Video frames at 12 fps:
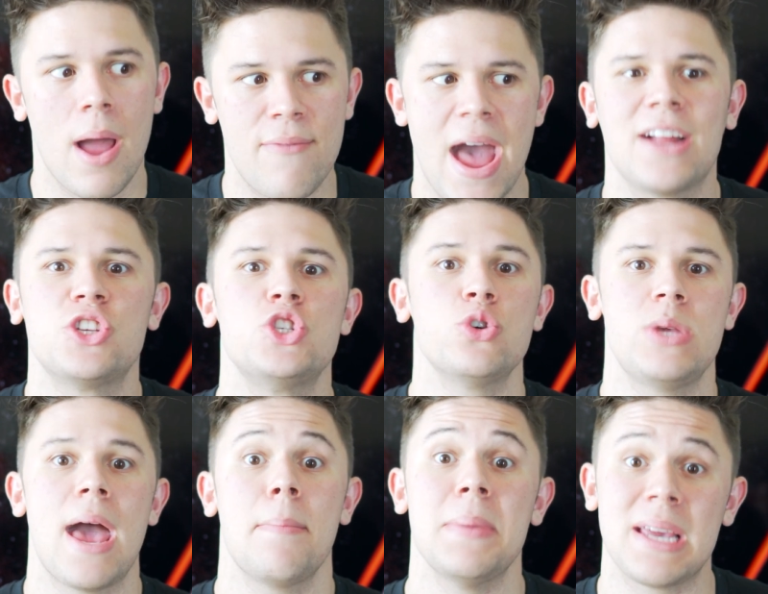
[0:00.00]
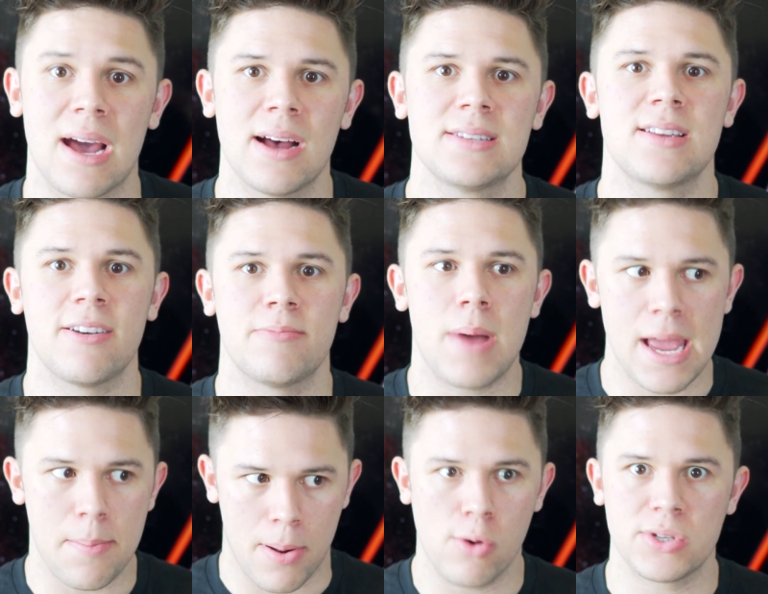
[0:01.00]
I've had to do yet because of my
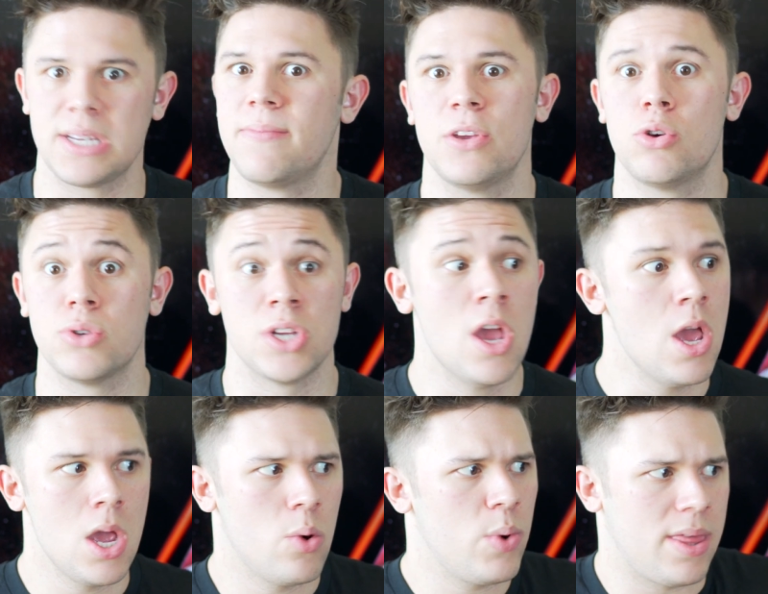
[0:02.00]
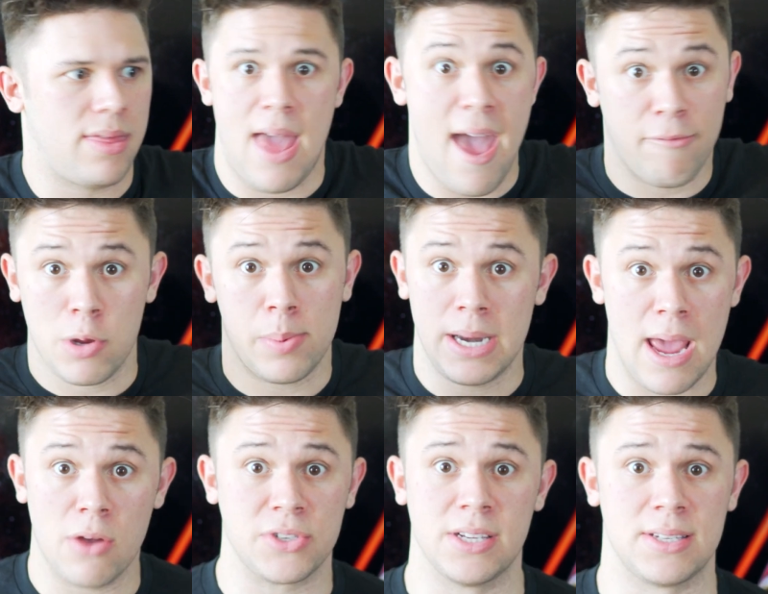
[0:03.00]
opposing views with everybody
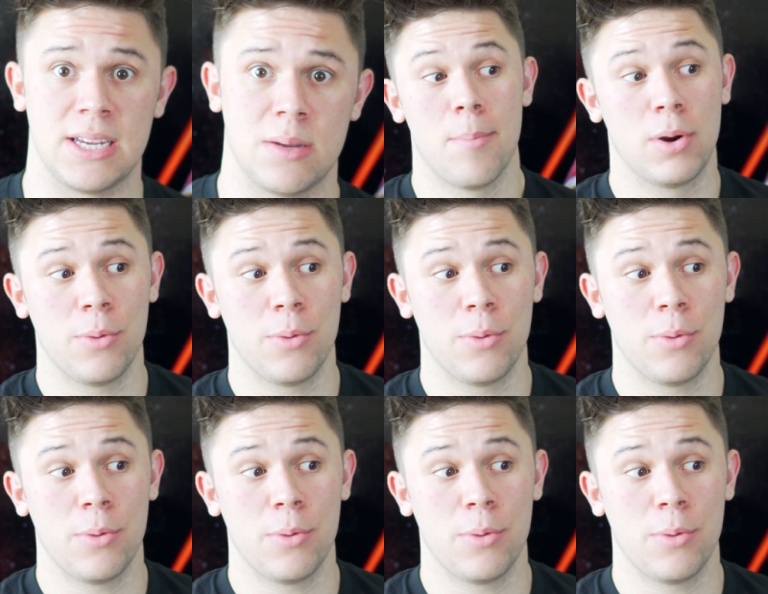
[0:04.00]
else, it seems.